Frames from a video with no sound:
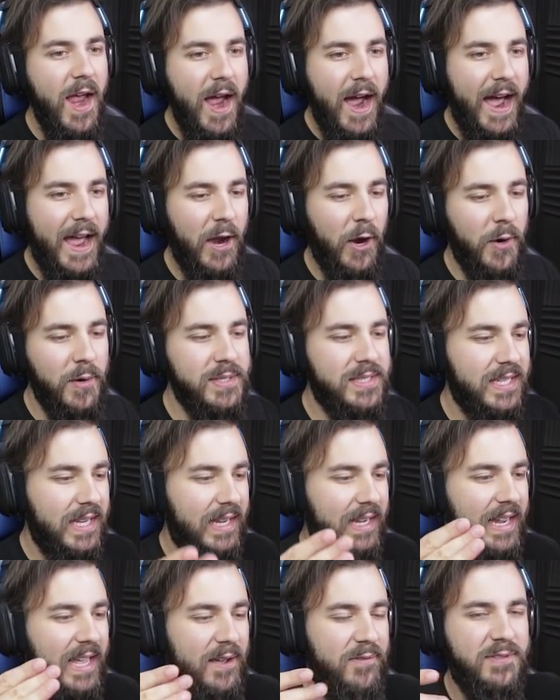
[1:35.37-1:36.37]
I
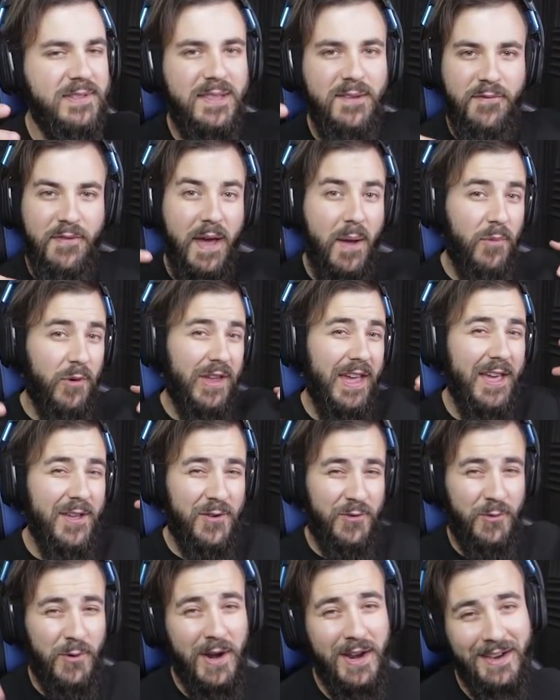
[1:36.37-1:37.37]
also left the
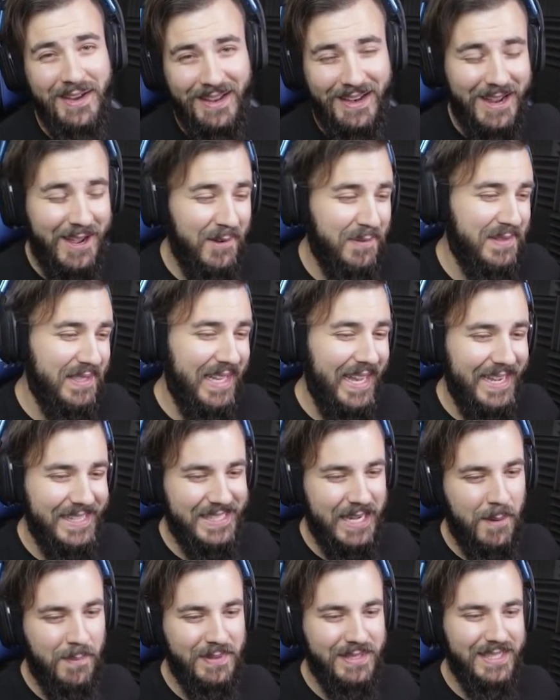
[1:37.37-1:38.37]
fabricator running after
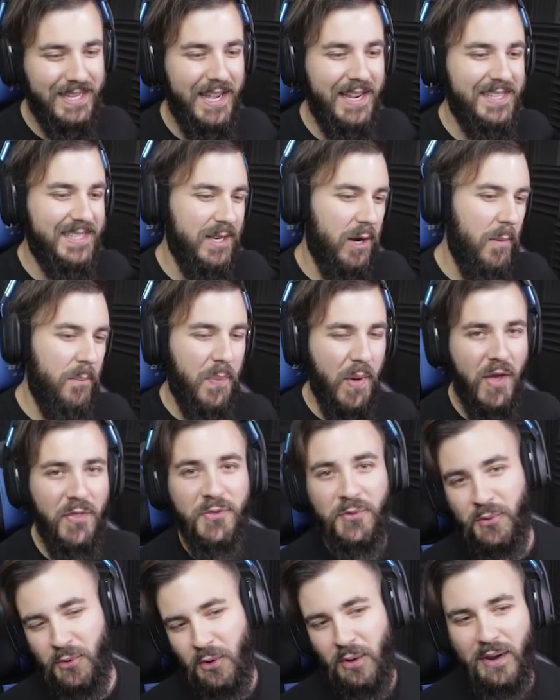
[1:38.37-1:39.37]
last episode, so it
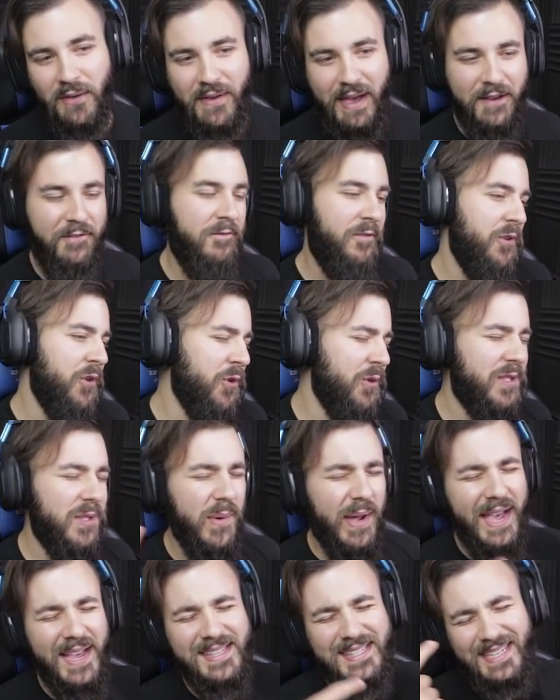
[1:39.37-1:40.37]
burnt through all of our fuel,
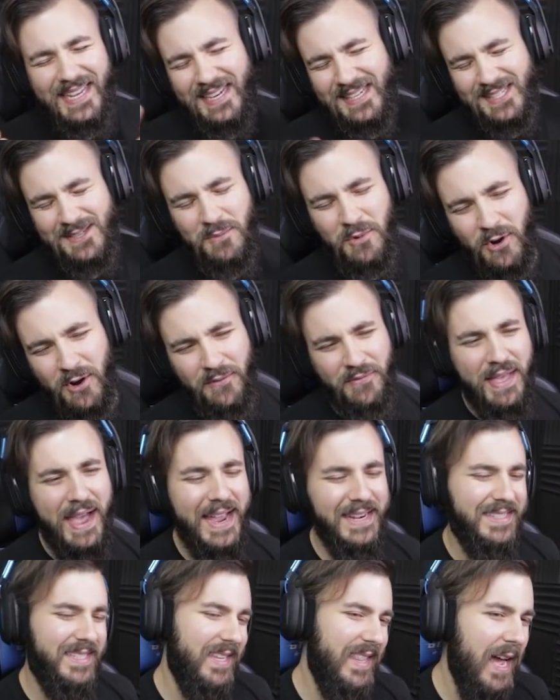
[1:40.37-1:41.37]
so I had to get some more of
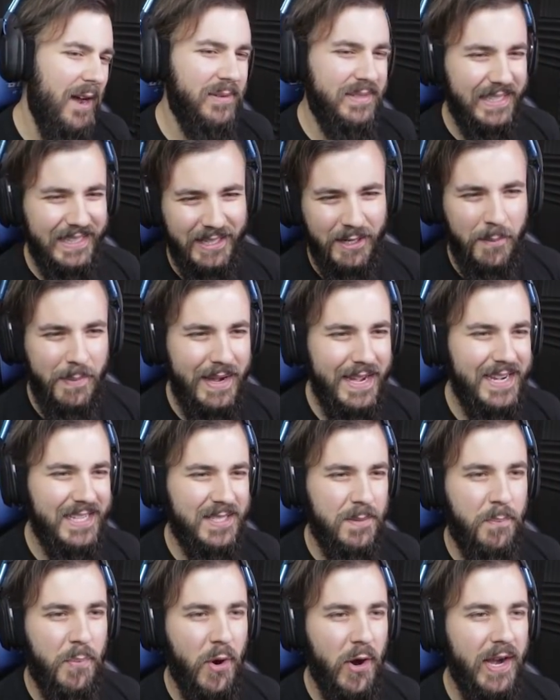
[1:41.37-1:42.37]
that, so that was a little bit
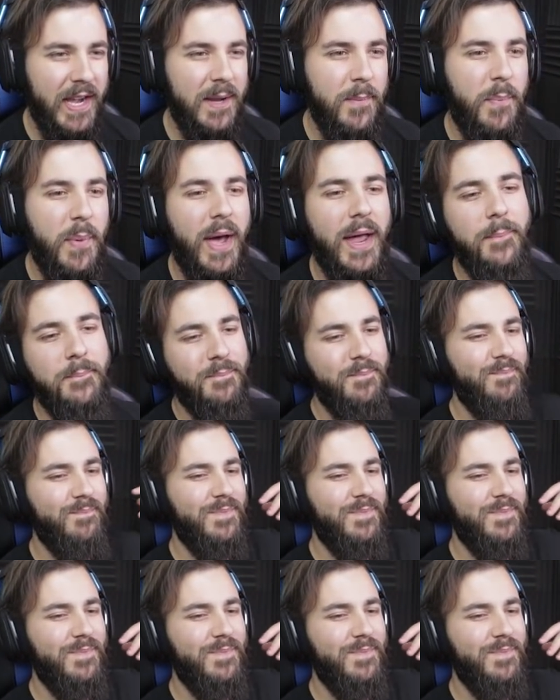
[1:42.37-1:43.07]
disappointing, but